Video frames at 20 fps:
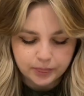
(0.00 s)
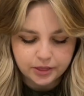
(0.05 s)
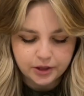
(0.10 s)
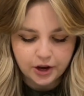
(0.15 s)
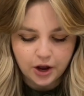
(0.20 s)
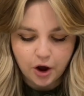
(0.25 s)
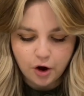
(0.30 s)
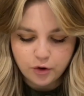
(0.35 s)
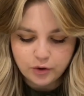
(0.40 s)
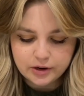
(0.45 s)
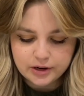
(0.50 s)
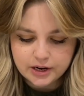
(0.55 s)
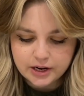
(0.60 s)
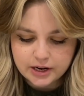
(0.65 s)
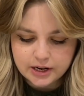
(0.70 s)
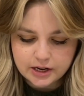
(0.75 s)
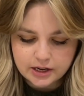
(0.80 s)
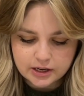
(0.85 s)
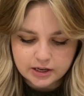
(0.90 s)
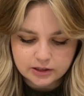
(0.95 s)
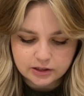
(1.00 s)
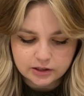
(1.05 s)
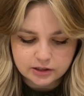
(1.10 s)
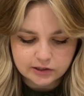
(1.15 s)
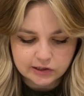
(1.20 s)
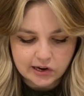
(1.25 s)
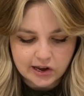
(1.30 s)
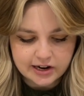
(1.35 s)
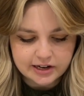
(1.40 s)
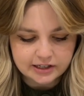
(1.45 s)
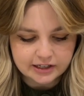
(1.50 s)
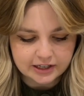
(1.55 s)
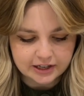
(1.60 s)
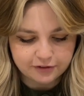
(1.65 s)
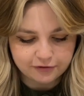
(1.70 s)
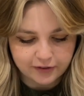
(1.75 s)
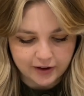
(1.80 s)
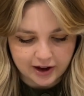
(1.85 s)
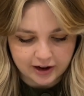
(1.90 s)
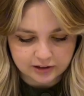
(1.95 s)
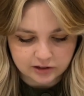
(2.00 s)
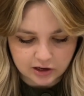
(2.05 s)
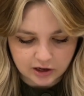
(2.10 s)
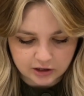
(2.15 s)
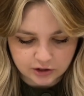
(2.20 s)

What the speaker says: The only slight defect